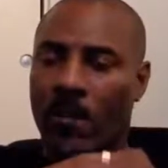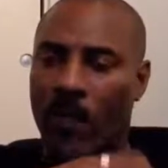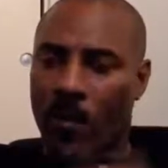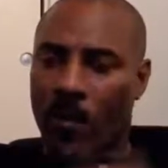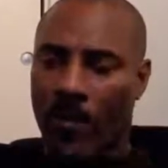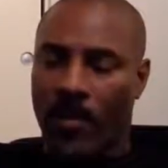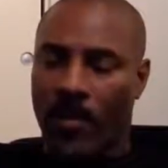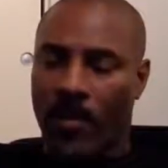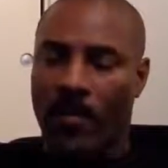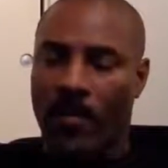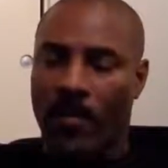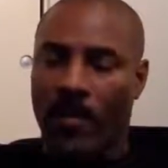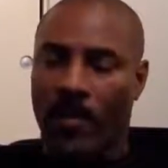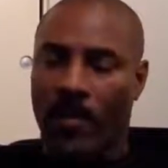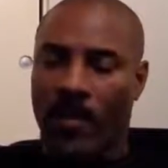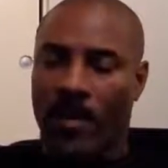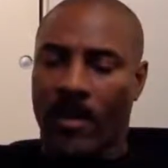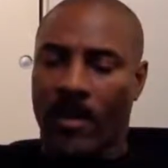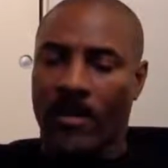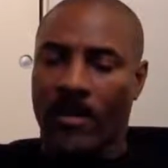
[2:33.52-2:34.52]
fourth cup
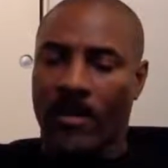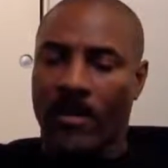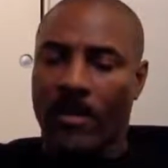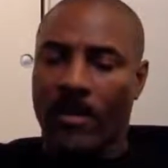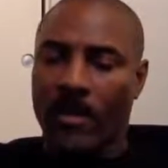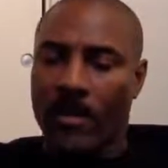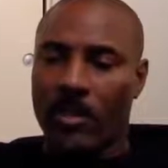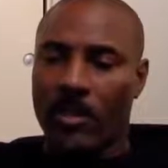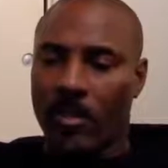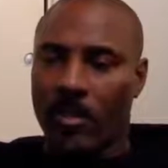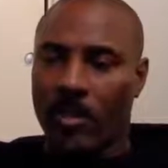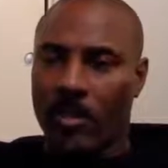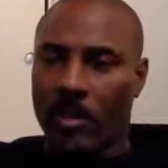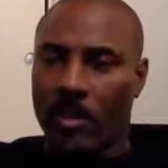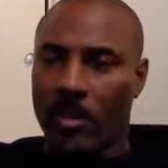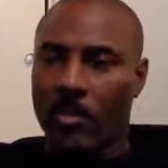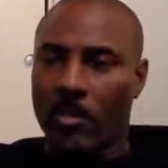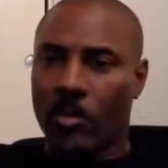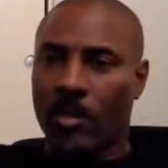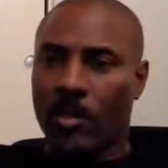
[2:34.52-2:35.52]
of your
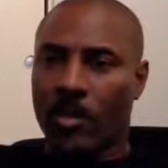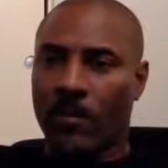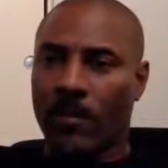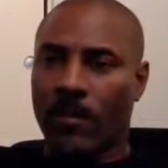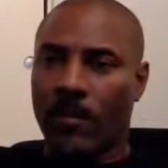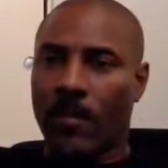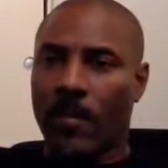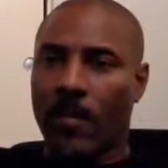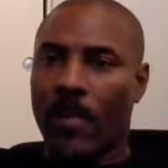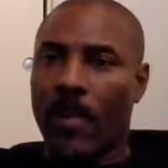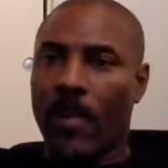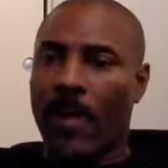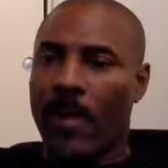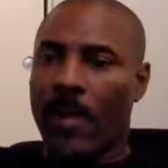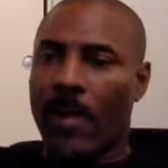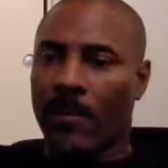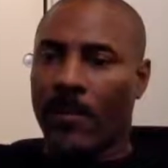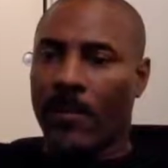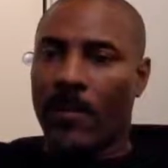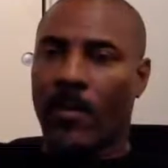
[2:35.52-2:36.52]
juice,
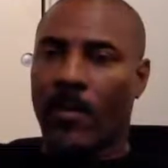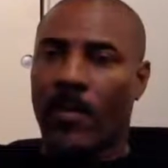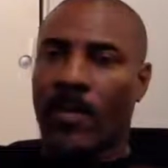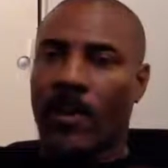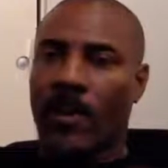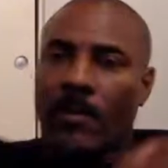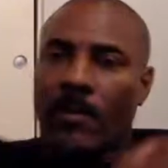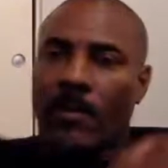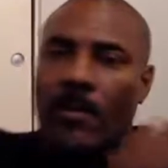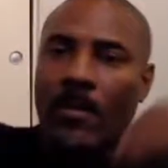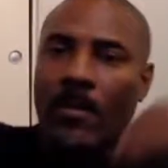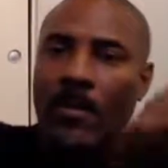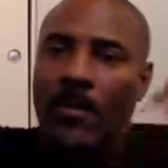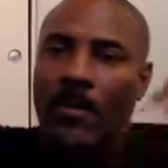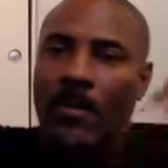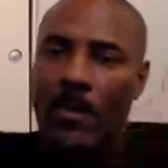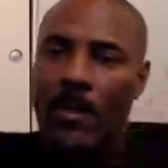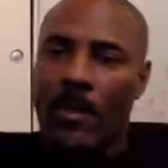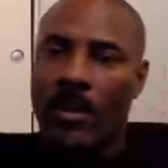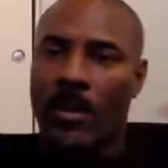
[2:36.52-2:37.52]
and then fill it up
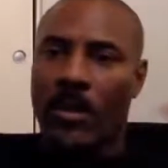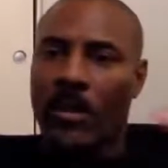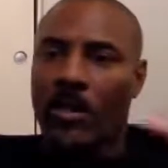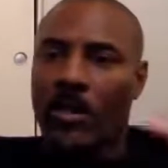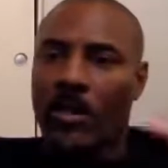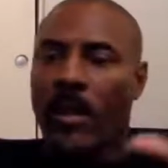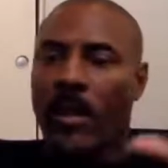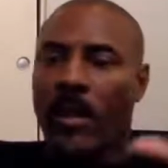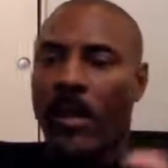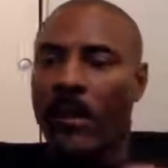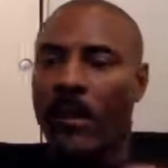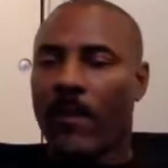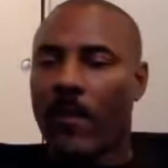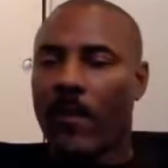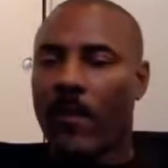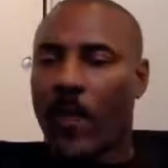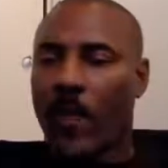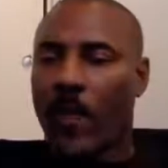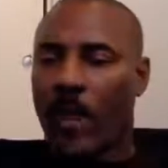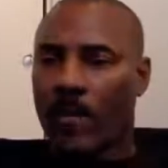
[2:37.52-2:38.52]
with another
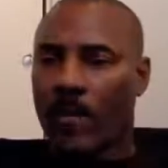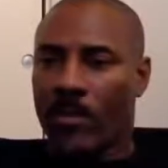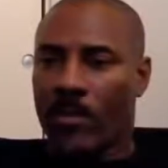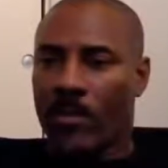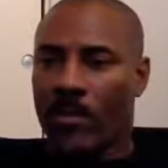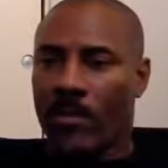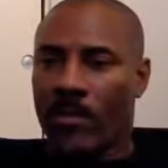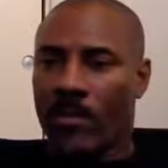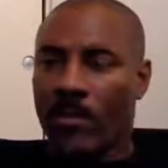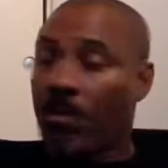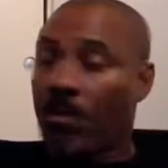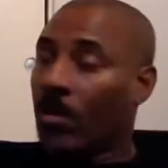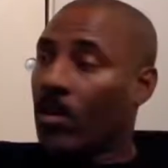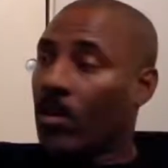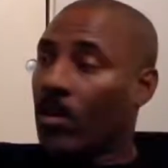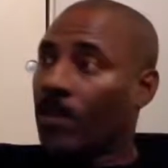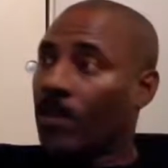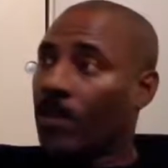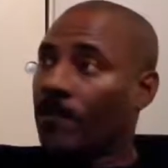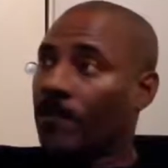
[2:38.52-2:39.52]
4 ounces of
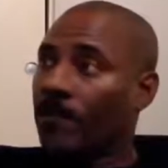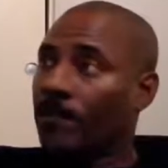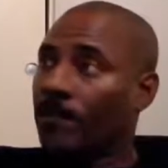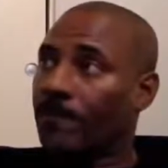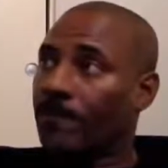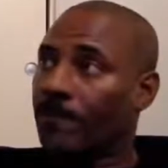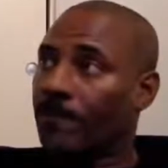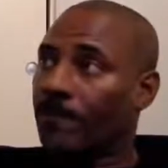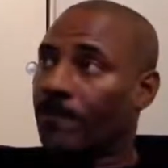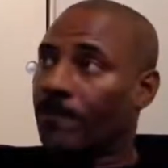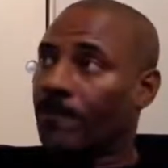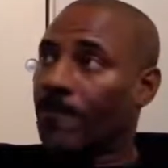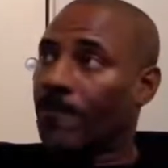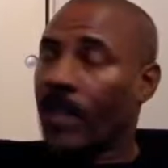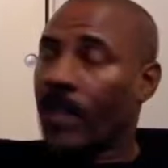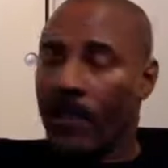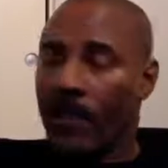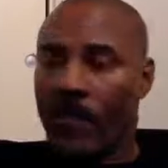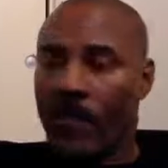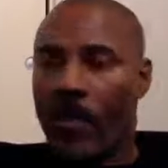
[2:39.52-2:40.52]
4
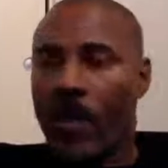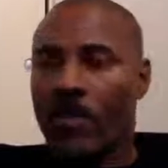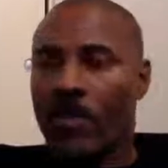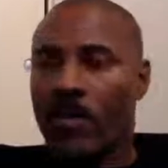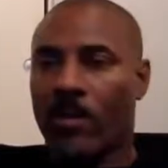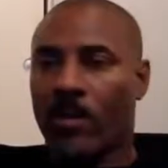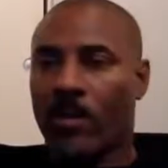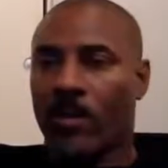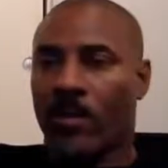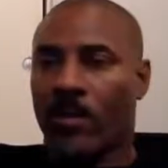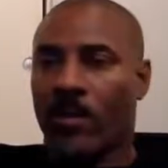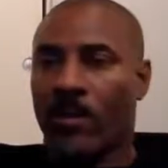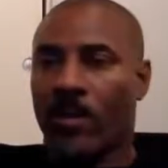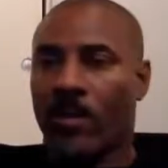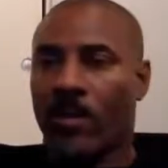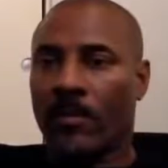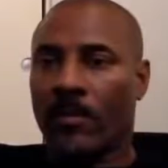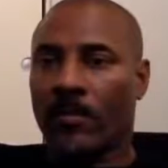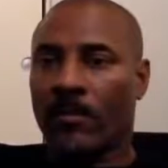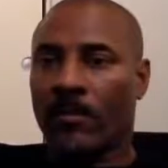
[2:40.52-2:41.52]
ounces of
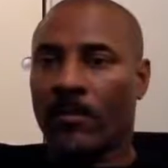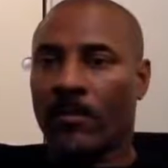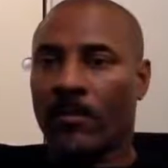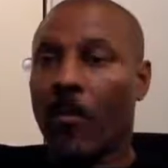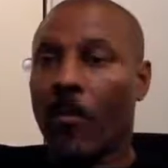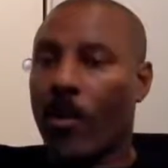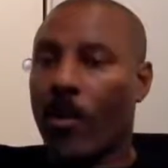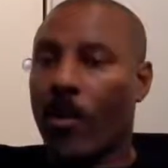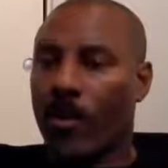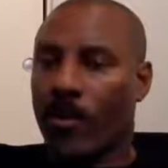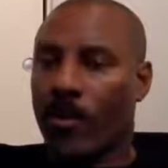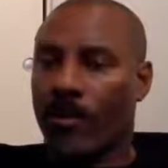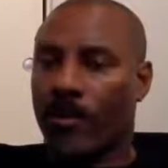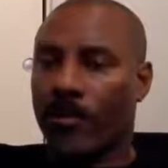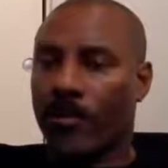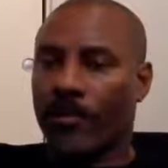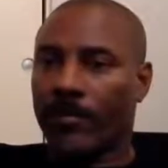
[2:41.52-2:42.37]
water.